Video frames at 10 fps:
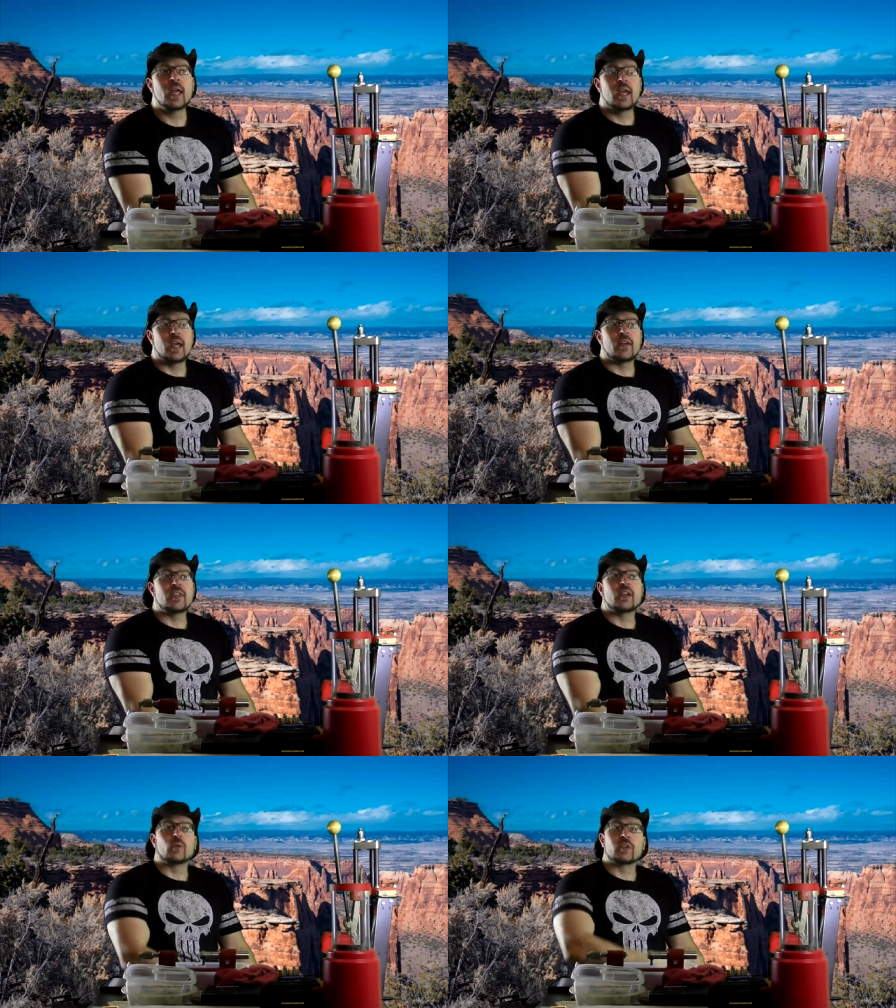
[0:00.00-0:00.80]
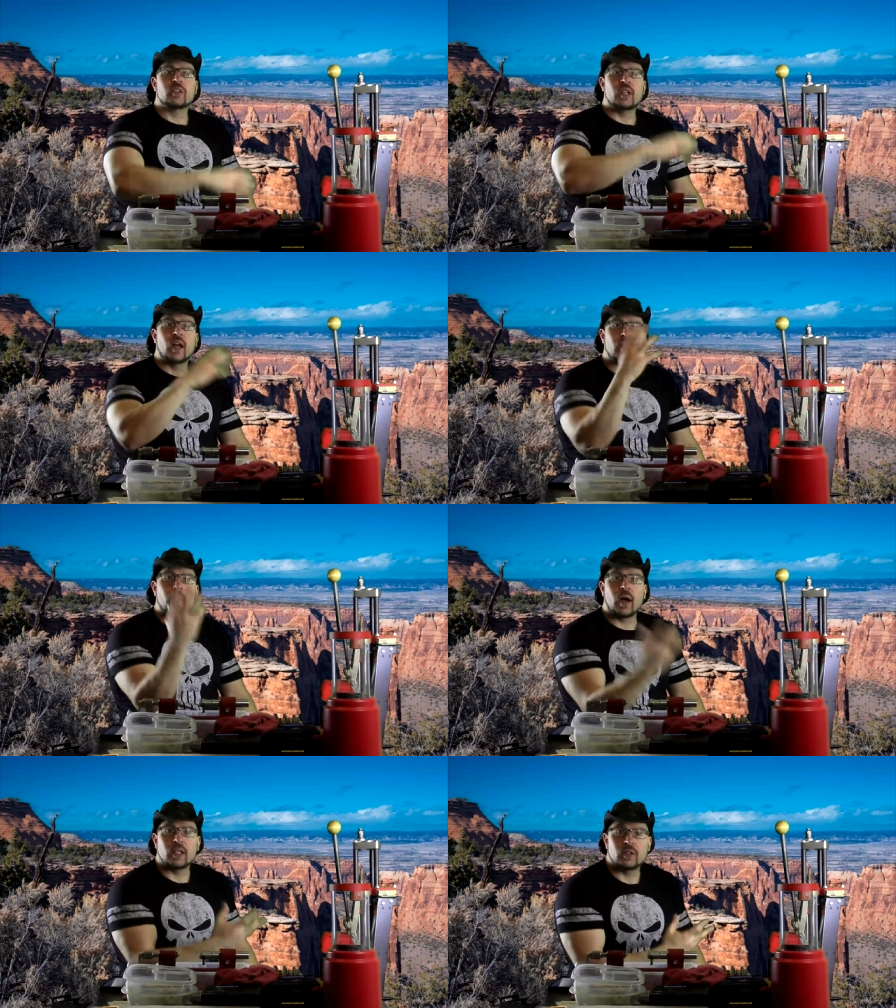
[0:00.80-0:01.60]
And then we'll see how the
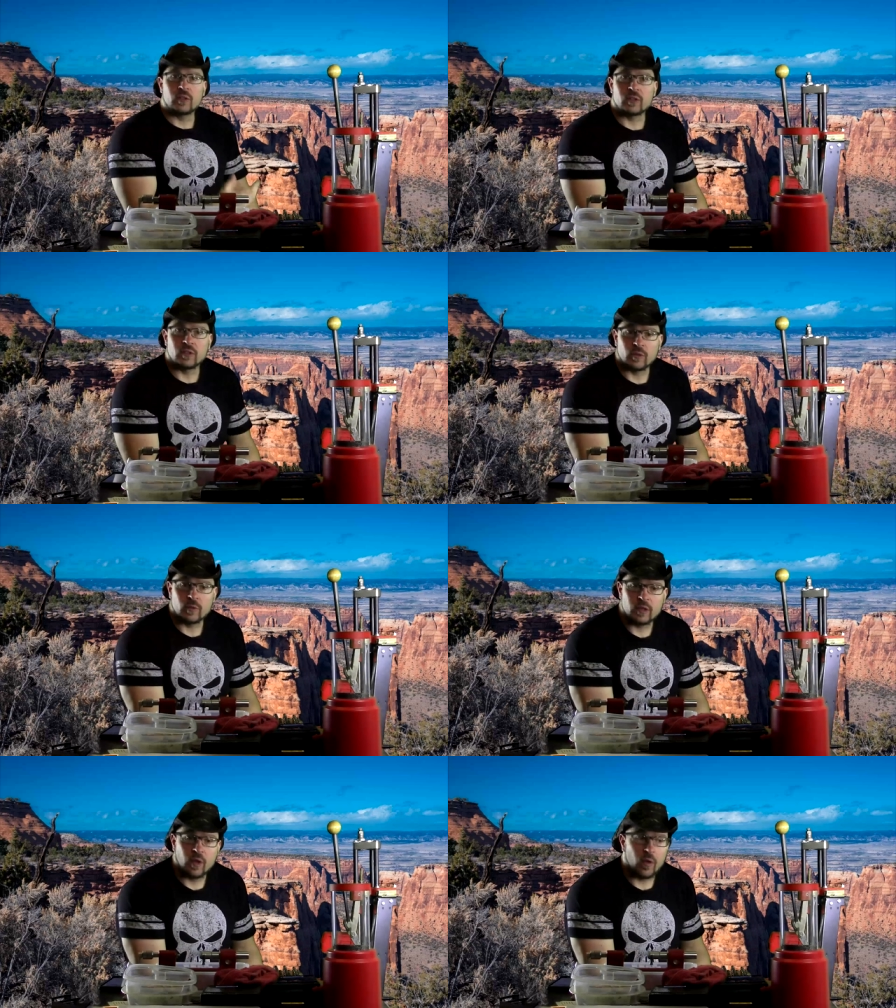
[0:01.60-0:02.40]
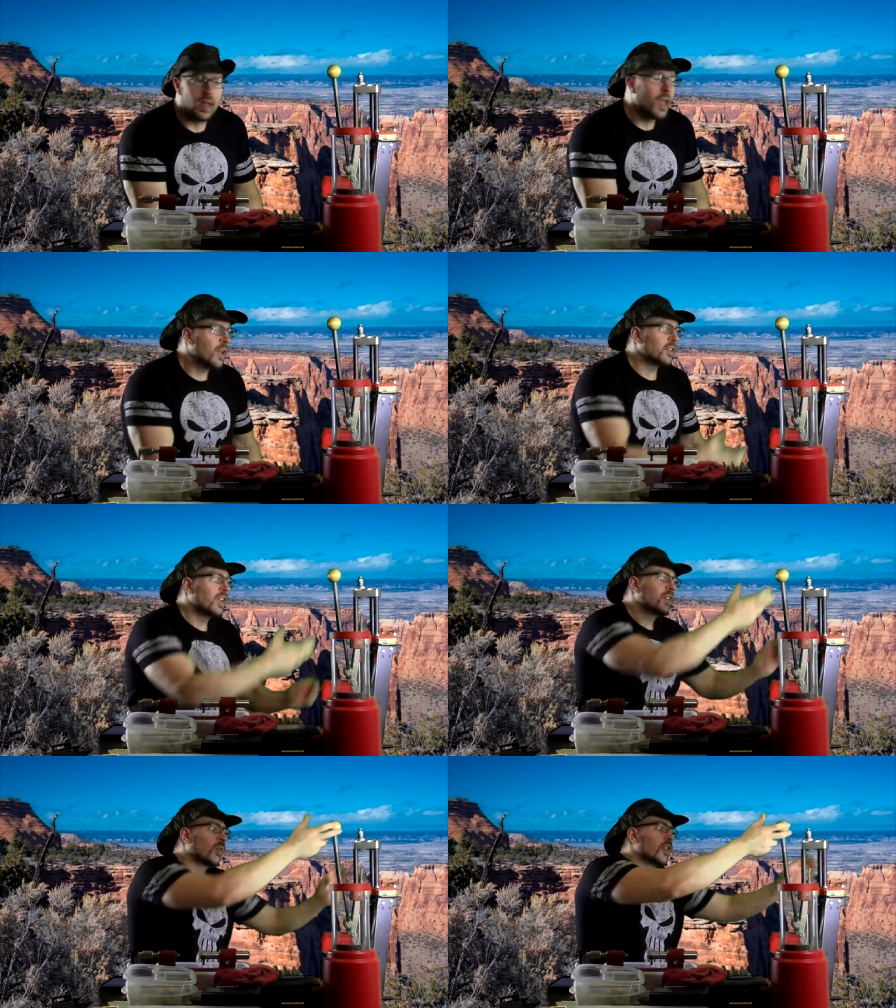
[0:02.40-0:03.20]
body looks as a result, because
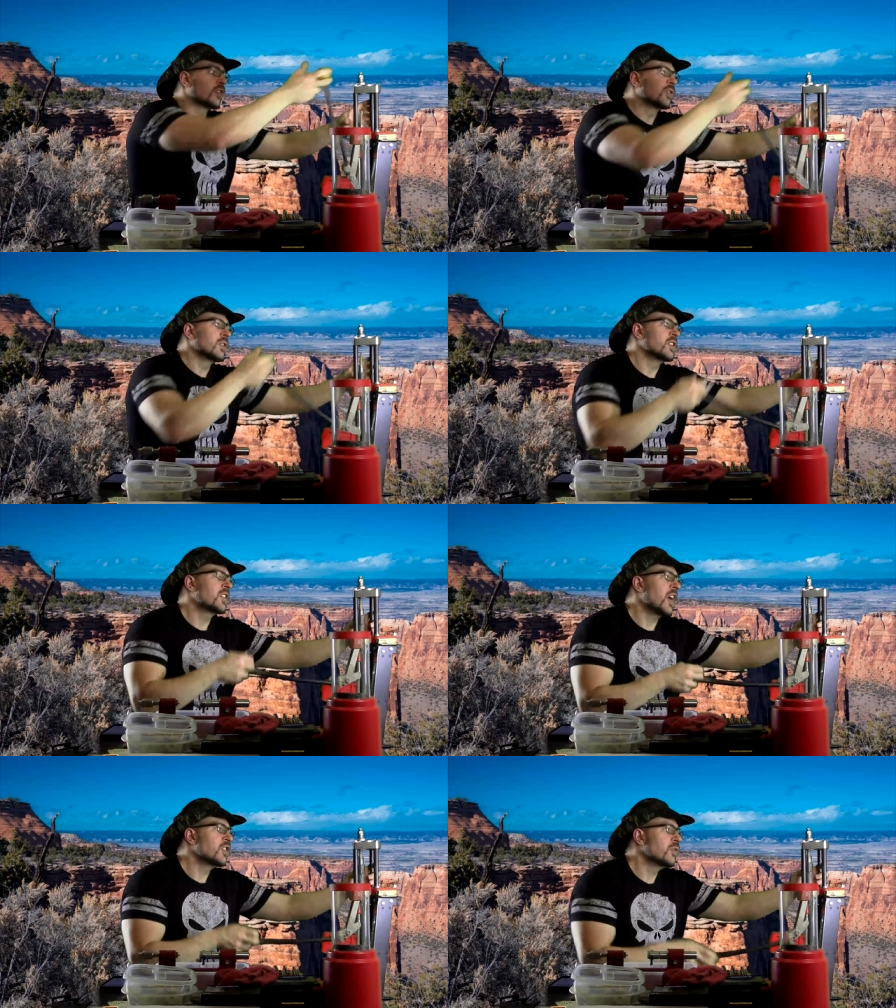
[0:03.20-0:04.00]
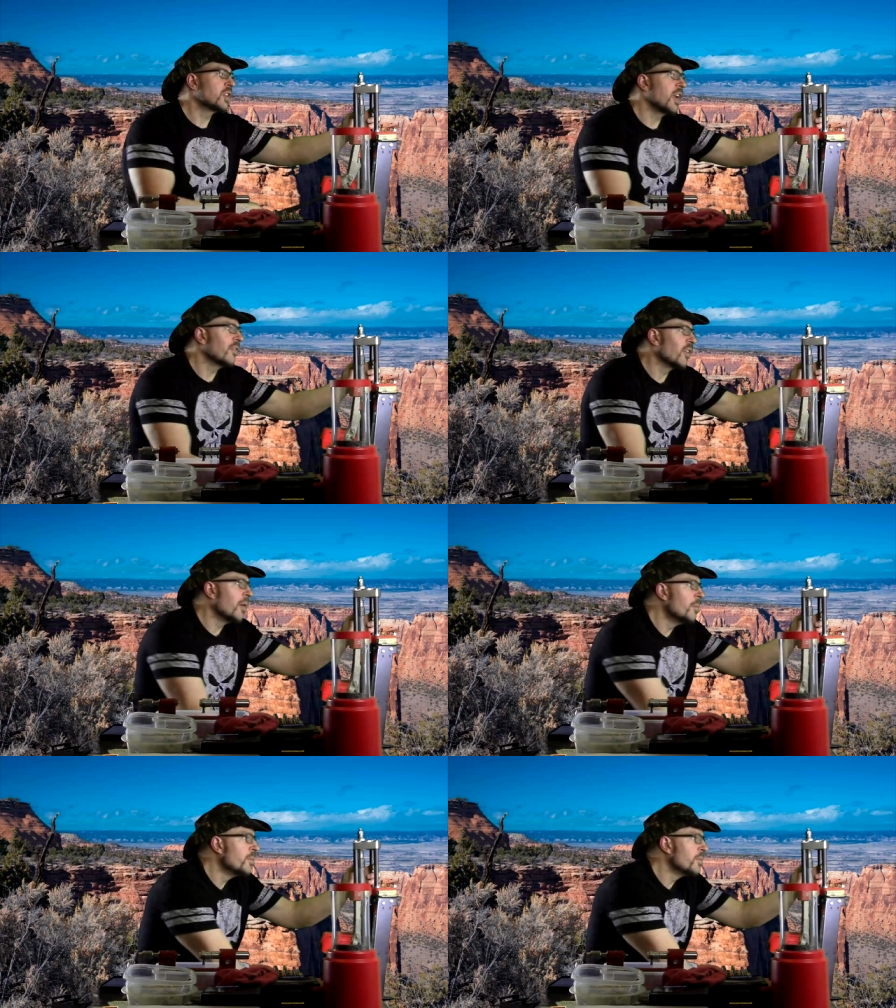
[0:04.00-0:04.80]
that's where those Greek statues came from.